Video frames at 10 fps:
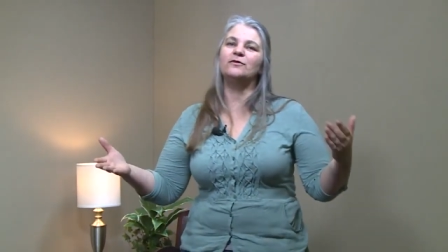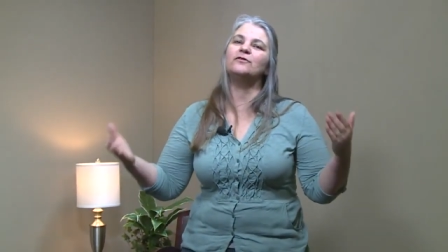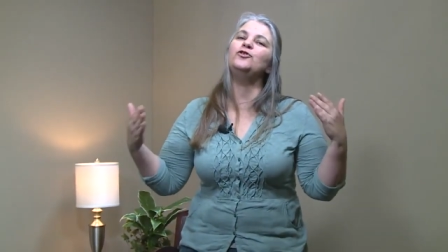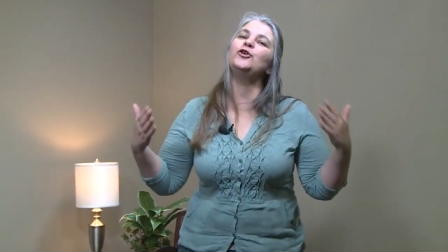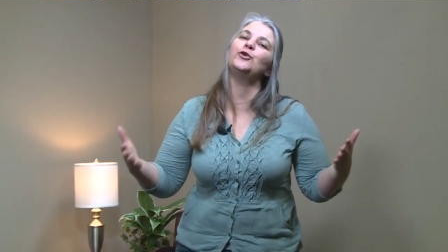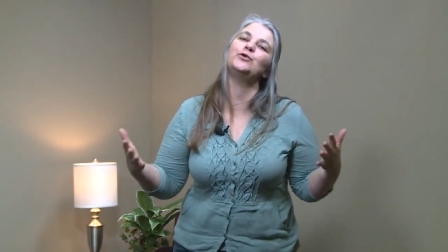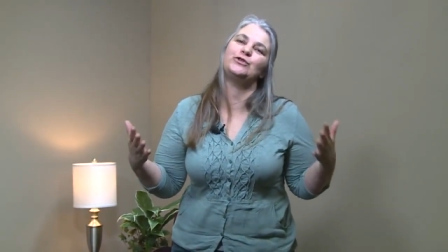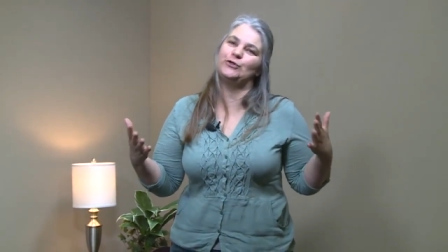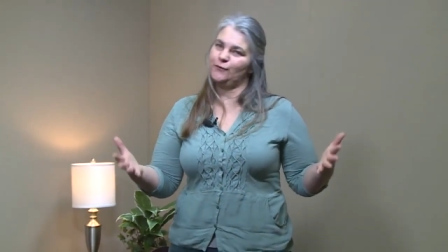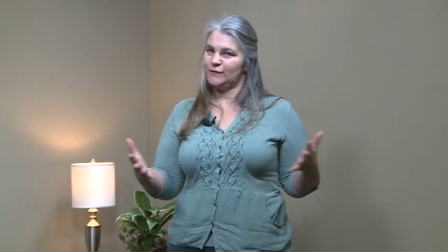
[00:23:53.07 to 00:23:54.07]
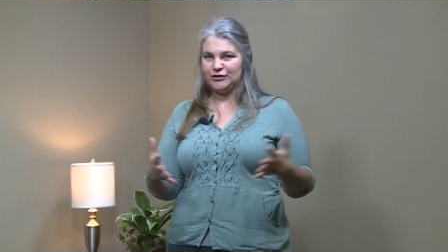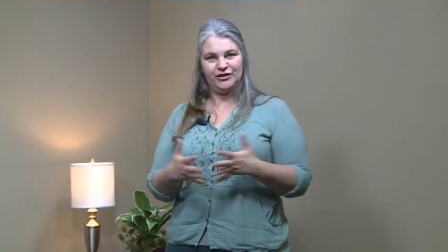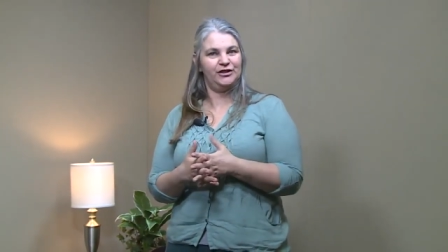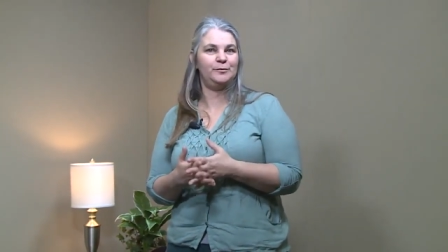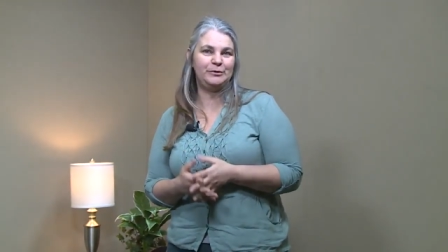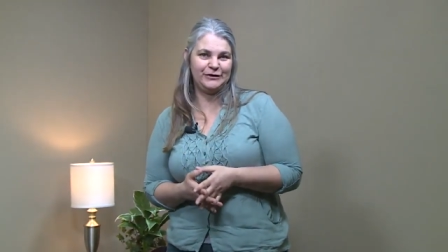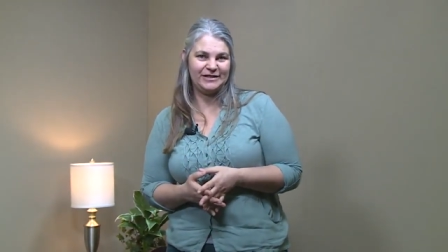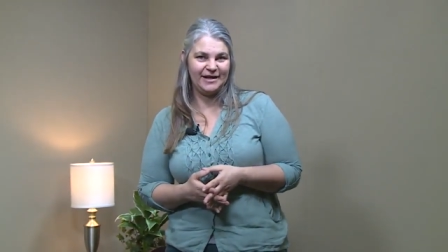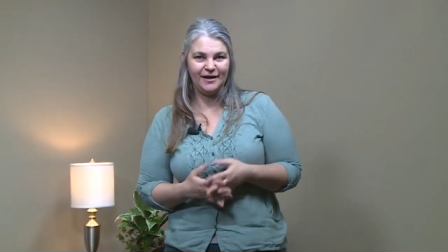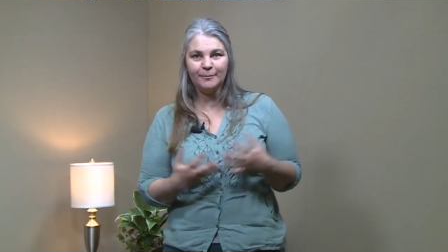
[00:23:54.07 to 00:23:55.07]
new to Virginia per
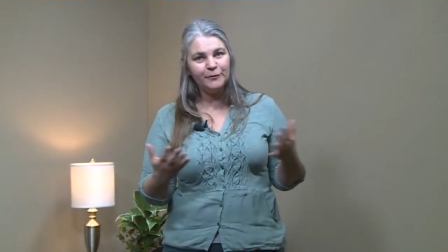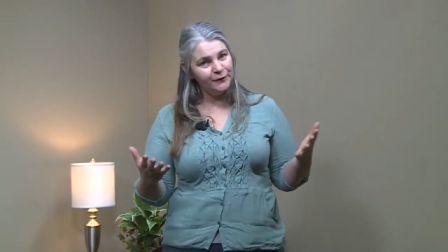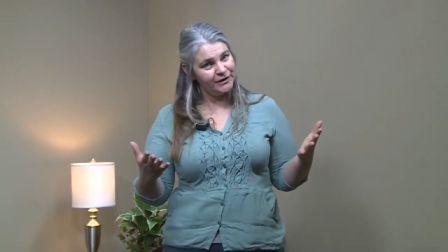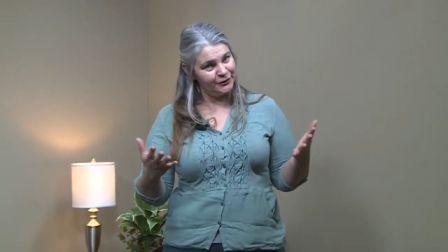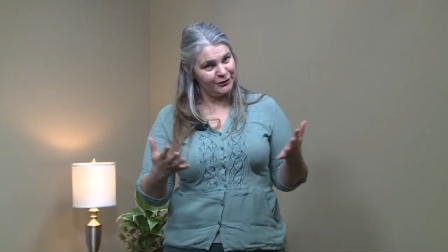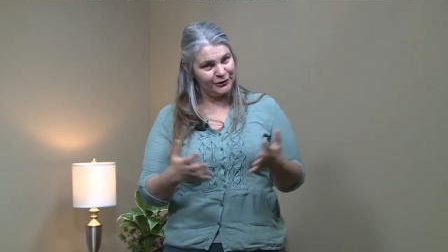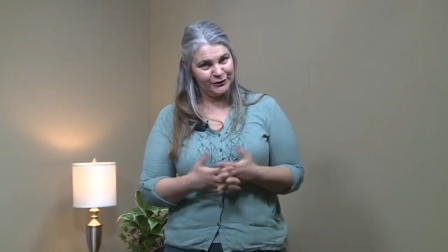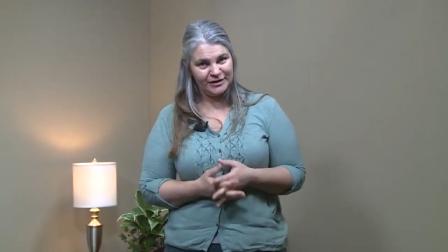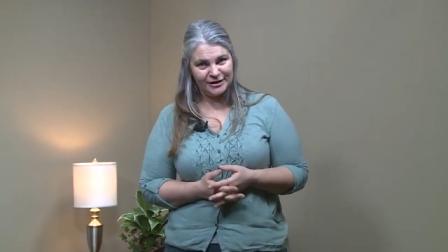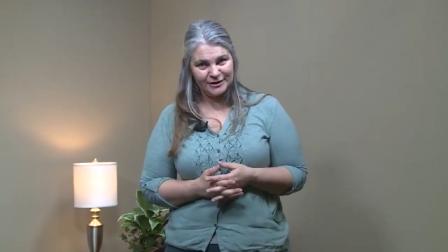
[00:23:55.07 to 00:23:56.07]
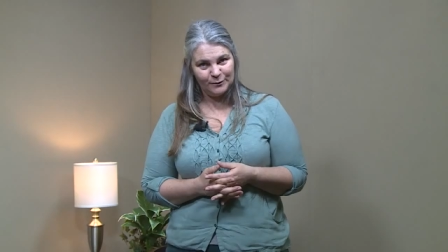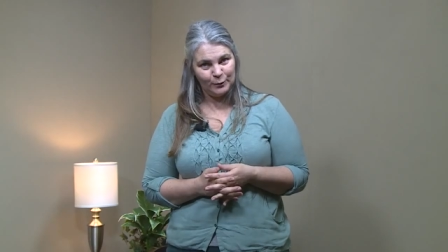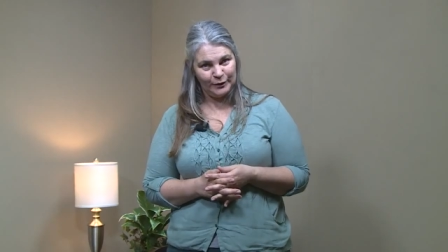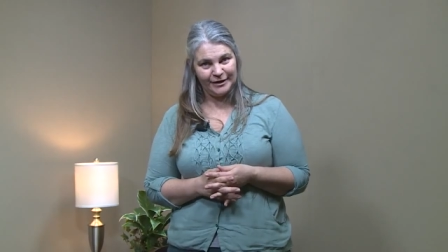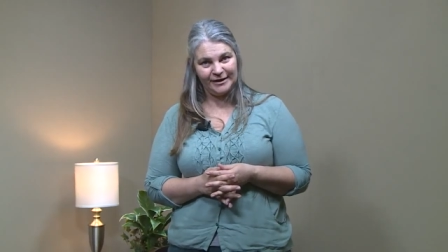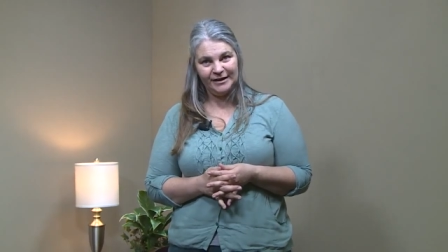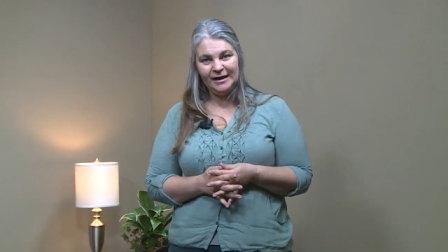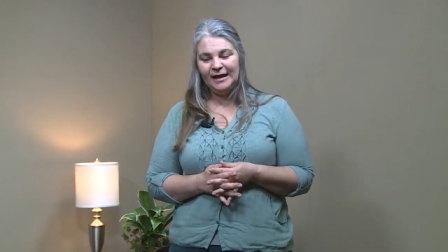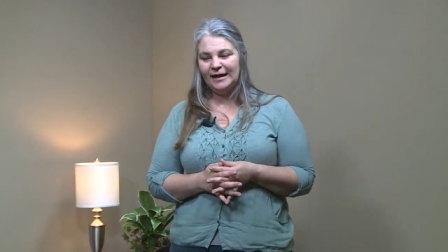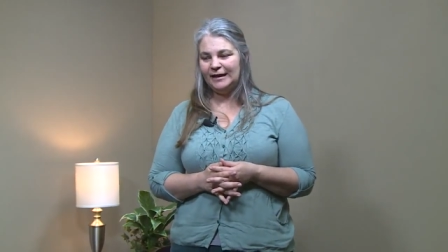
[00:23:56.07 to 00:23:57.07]
se. I moved here in 2001
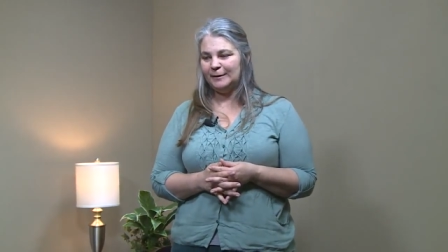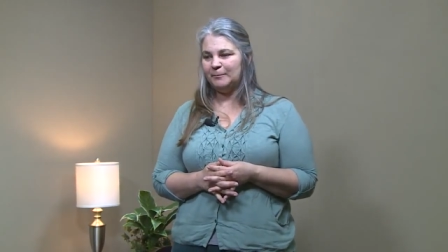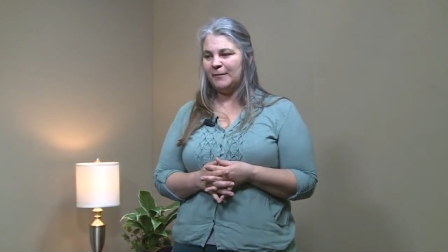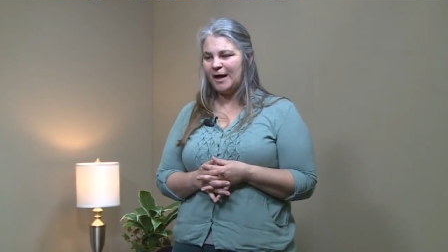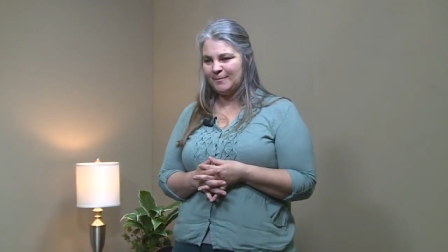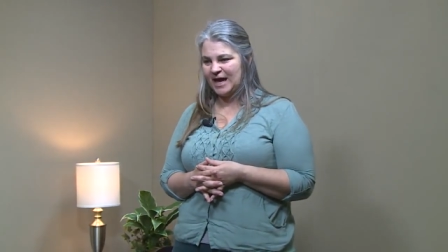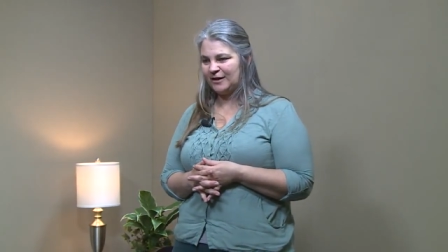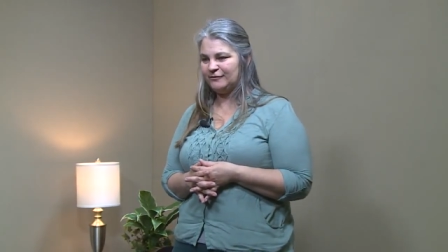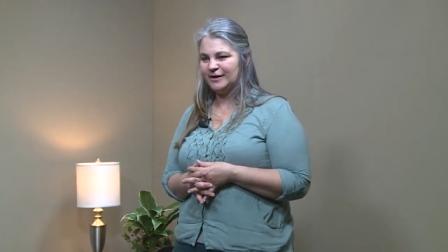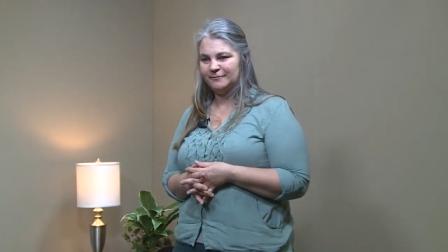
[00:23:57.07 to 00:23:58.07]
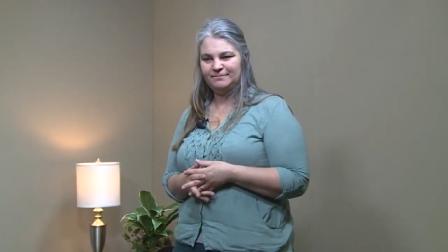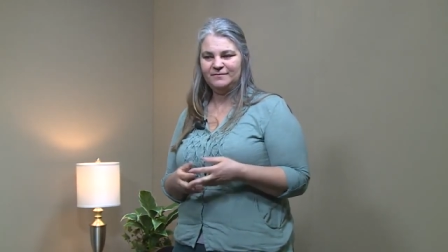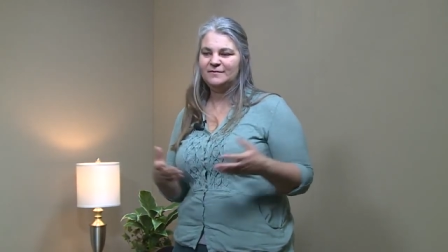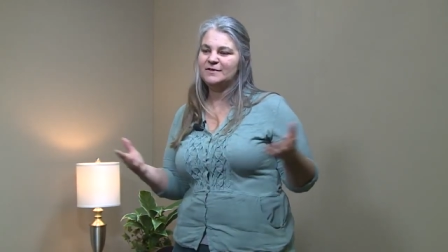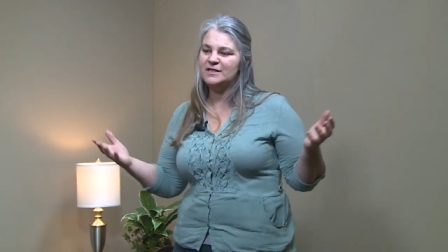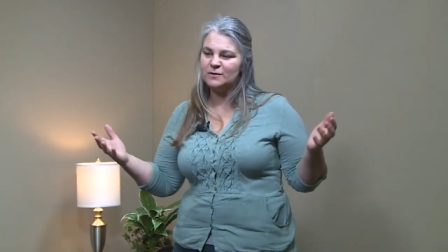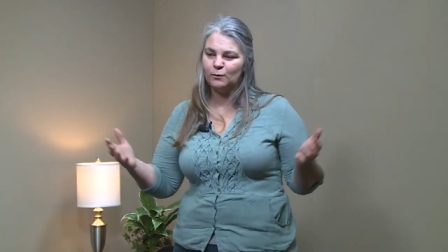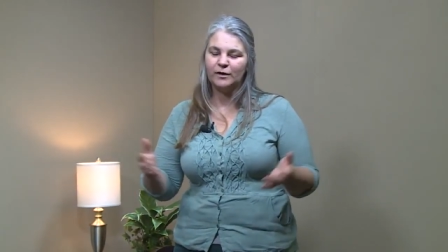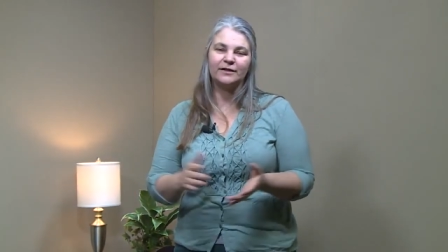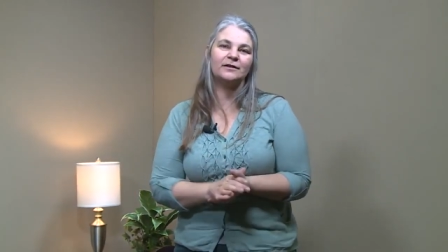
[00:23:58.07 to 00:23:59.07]
and my background is in
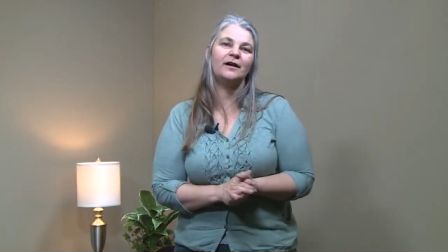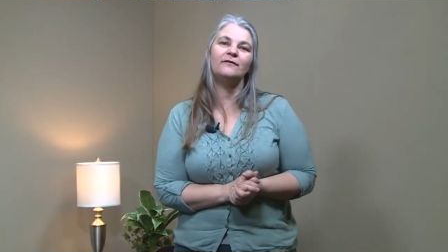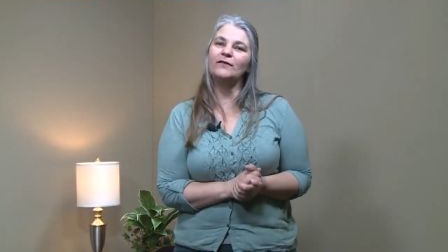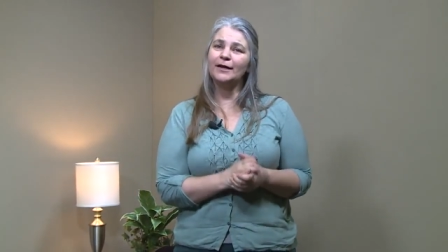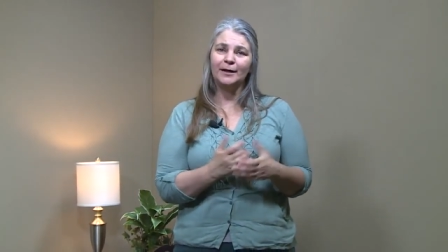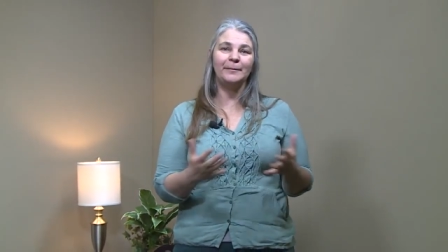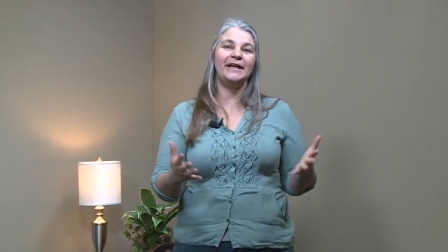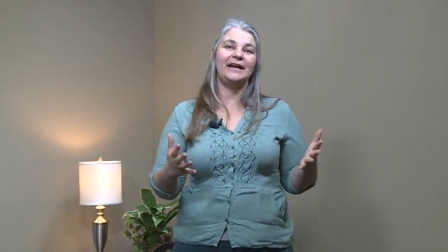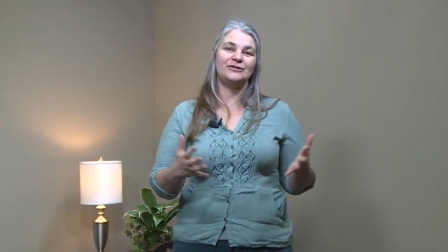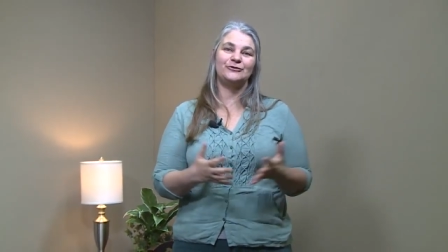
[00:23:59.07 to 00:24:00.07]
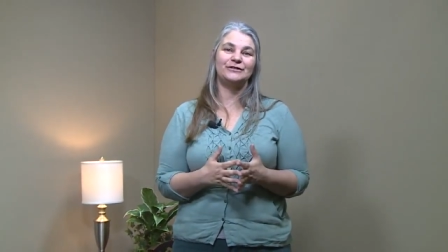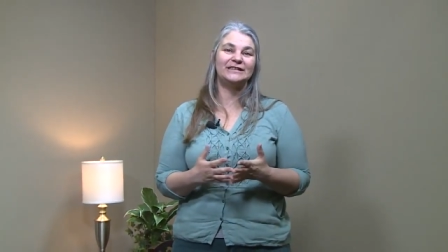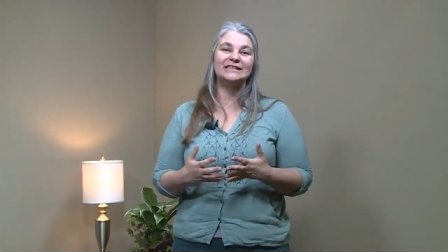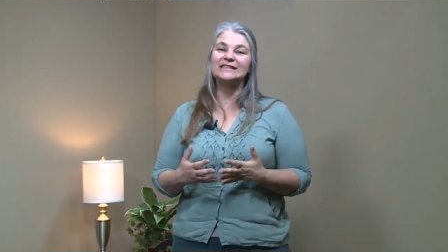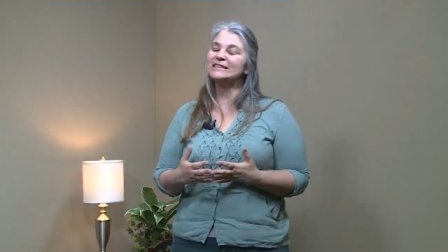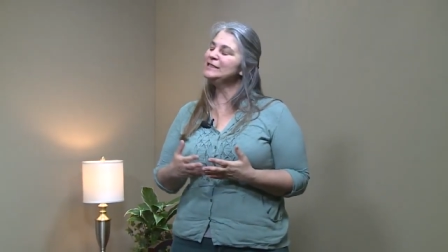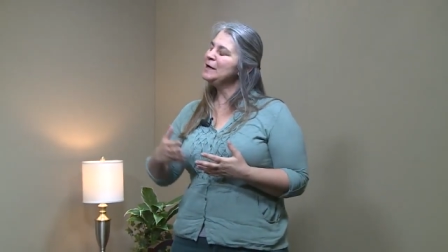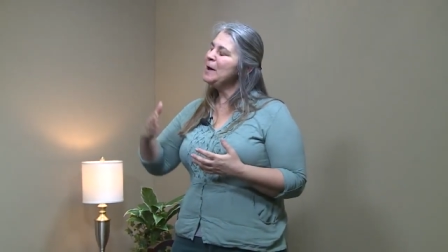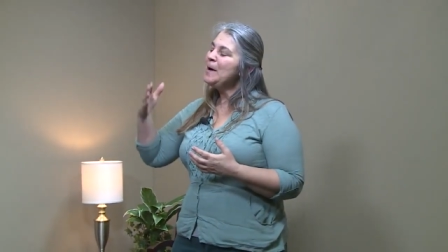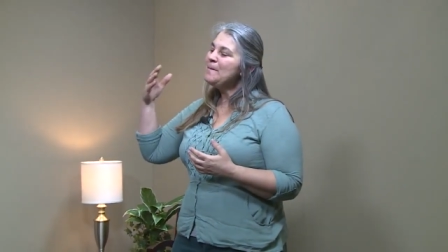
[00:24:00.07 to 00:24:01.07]
wildlife. I am a naturalist.
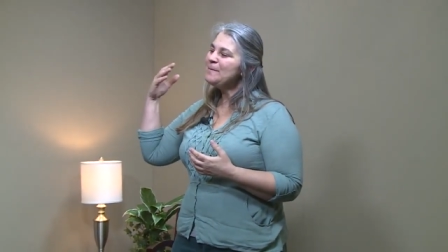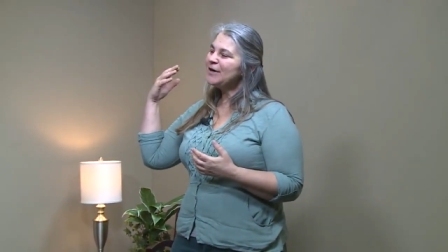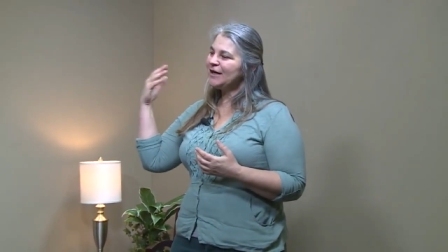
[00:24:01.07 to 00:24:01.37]
But